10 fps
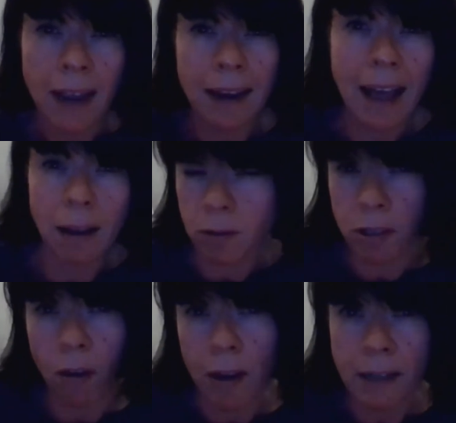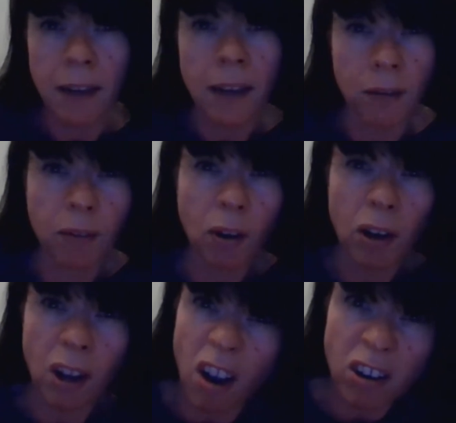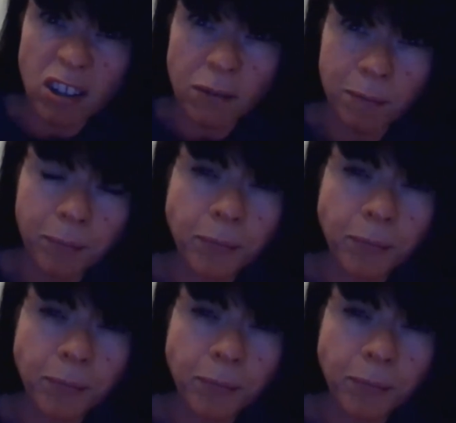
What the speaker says: and outside if you've got a garden.